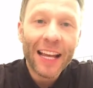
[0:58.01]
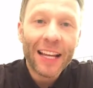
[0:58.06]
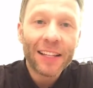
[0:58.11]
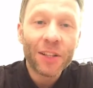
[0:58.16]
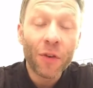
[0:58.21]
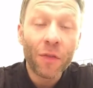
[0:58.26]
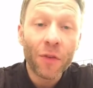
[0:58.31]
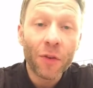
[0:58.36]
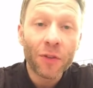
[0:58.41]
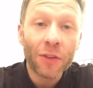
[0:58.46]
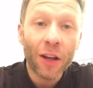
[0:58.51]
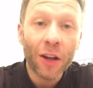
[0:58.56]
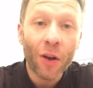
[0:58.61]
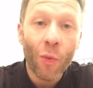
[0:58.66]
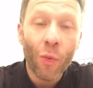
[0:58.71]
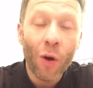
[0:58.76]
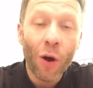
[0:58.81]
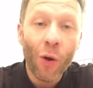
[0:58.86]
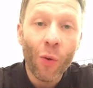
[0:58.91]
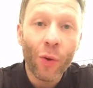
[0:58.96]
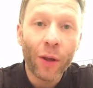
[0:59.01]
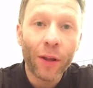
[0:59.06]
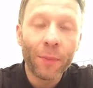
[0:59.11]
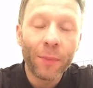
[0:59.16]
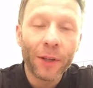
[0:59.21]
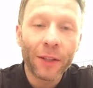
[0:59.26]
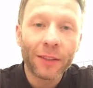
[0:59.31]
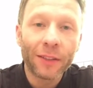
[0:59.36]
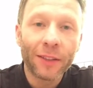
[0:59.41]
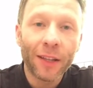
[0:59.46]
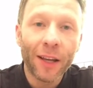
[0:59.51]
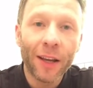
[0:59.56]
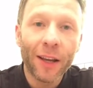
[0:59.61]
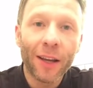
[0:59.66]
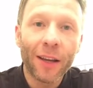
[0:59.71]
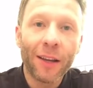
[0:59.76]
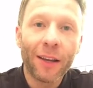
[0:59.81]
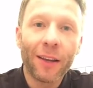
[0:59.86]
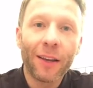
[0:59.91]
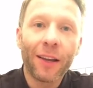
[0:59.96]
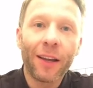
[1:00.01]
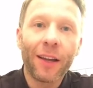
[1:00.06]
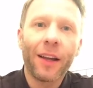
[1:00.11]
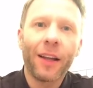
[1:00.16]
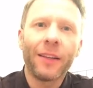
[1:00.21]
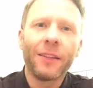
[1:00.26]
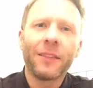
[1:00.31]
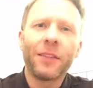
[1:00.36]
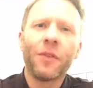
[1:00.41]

Still feels like a whirlwind, but and